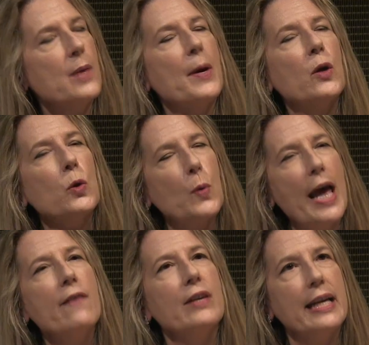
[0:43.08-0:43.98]
about
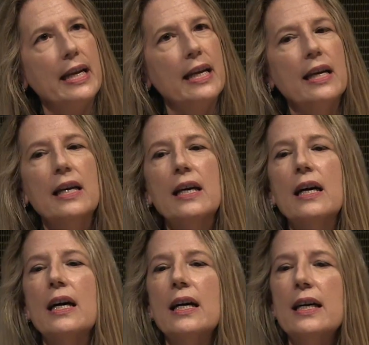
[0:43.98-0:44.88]
gravity
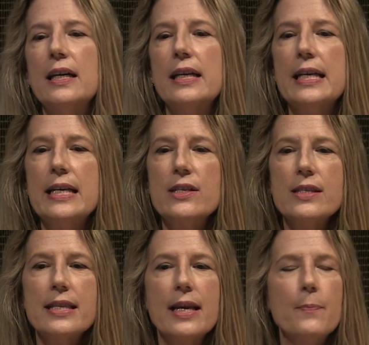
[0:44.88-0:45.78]
uh,
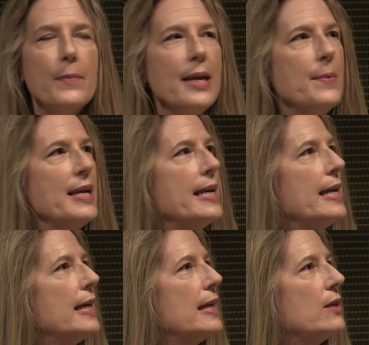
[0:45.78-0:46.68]
is that maybe